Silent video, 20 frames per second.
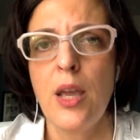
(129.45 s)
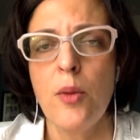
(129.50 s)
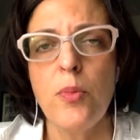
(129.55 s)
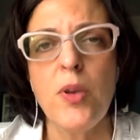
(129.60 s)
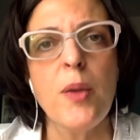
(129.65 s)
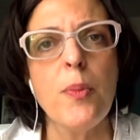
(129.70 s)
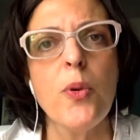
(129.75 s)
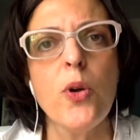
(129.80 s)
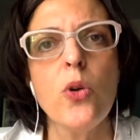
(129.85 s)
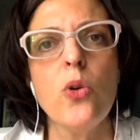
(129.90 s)

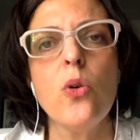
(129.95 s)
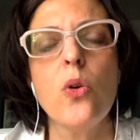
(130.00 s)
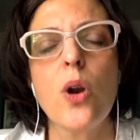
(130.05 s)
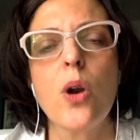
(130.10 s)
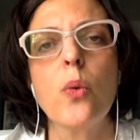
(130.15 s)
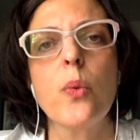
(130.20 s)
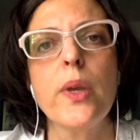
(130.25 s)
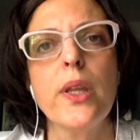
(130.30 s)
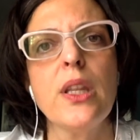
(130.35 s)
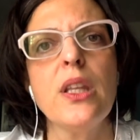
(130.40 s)
People who
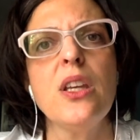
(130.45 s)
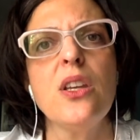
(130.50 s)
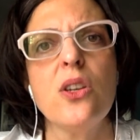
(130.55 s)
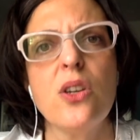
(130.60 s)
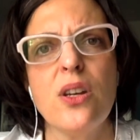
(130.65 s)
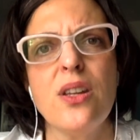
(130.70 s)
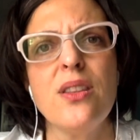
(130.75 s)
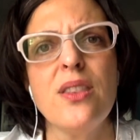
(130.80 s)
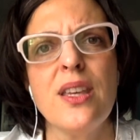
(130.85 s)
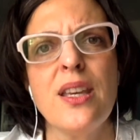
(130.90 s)
are really
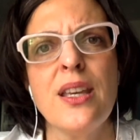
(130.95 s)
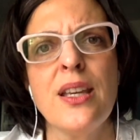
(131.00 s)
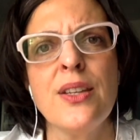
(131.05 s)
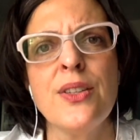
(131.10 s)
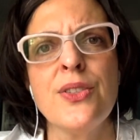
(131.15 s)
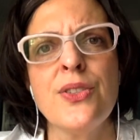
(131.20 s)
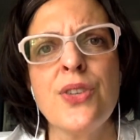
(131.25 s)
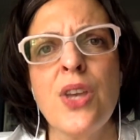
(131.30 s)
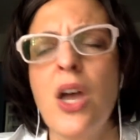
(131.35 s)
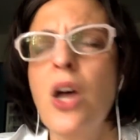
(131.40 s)
good at
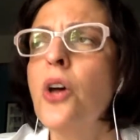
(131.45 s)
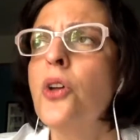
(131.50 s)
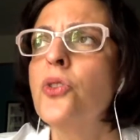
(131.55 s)
things